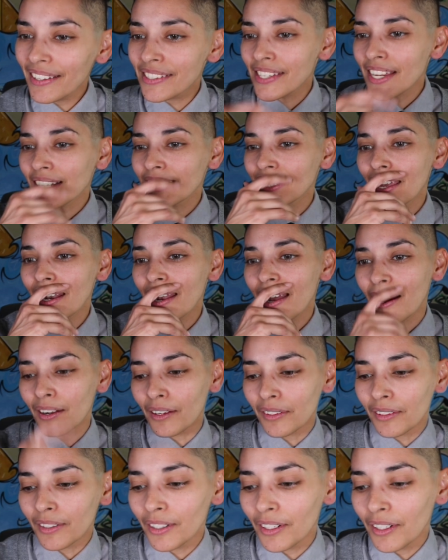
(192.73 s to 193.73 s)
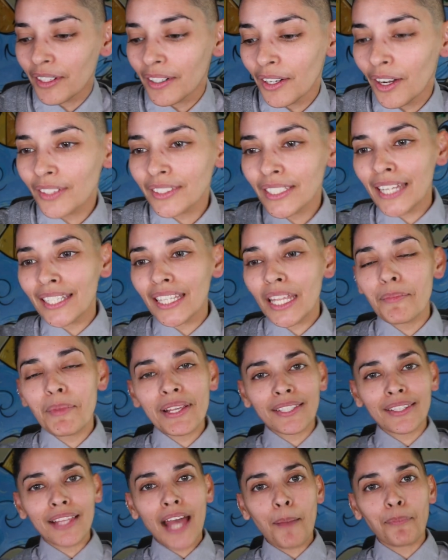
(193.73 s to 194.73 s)
Check that out. Hold on. Let
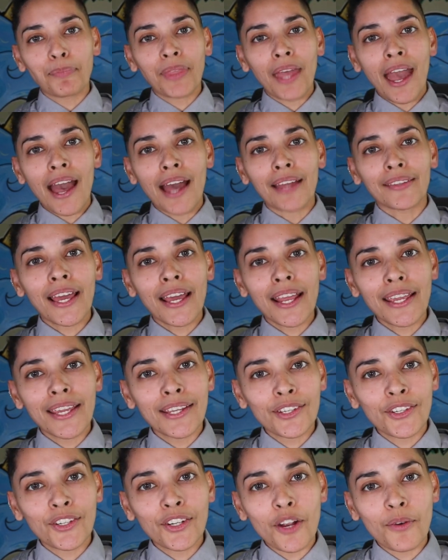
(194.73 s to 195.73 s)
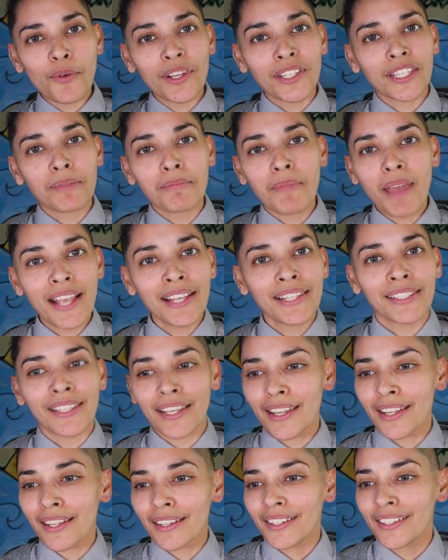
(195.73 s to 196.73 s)
me stop that. That intro was
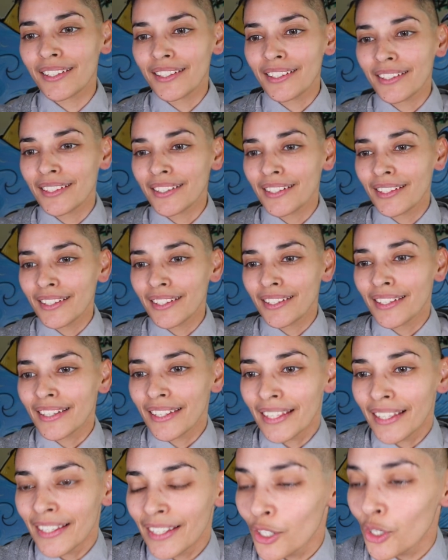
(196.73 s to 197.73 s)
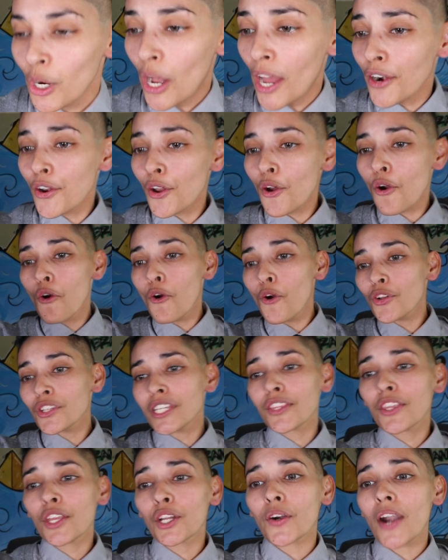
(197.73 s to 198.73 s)
amazing. I don't know who
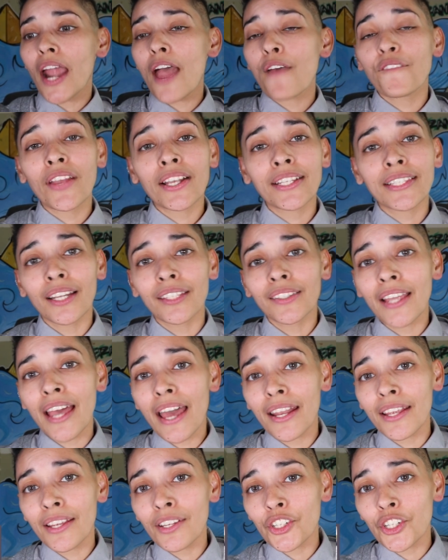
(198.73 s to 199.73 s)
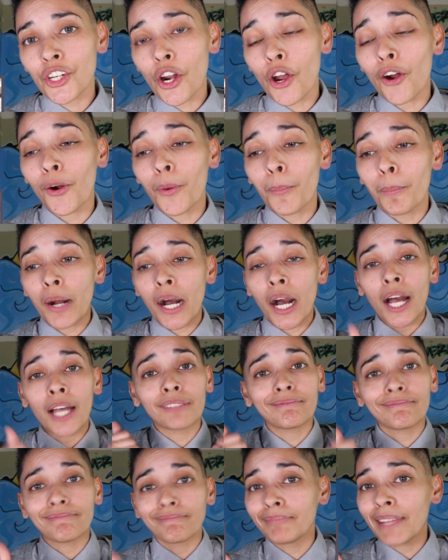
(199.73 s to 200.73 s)
did the graphics on that intro,
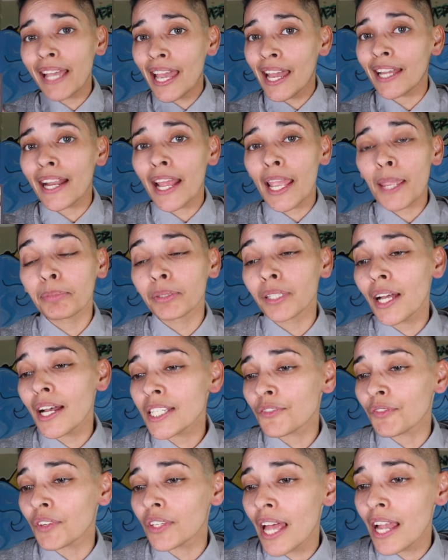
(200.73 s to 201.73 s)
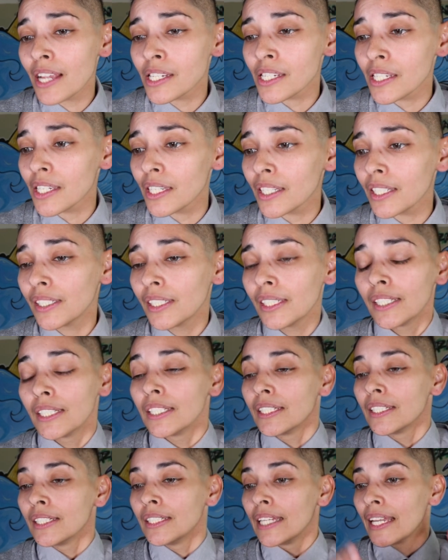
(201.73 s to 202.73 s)
but man, A plus for that shit.
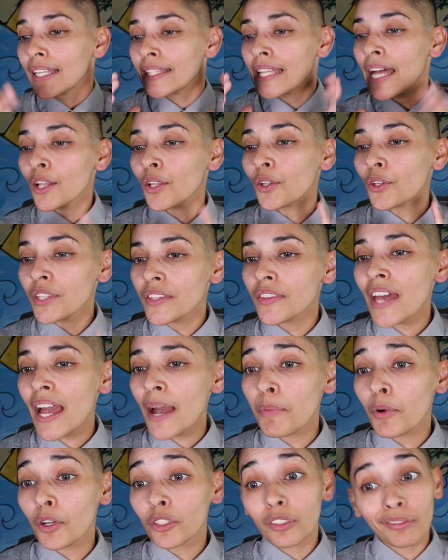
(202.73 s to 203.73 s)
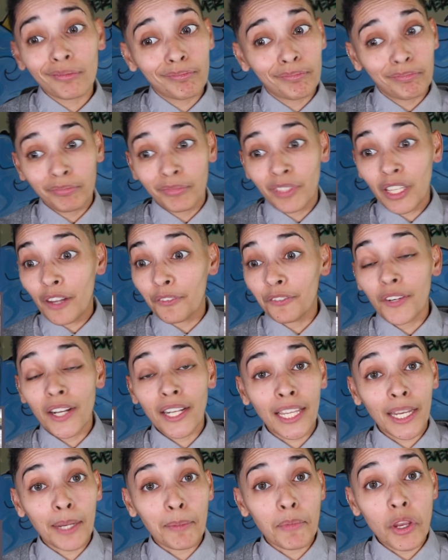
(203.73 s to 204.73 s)
Not only that, but the
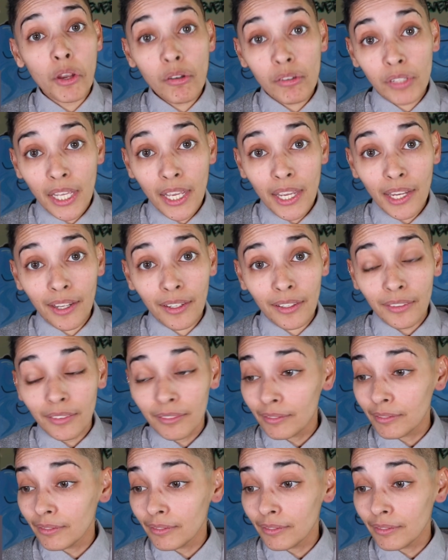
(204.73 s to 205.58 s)
fucking music.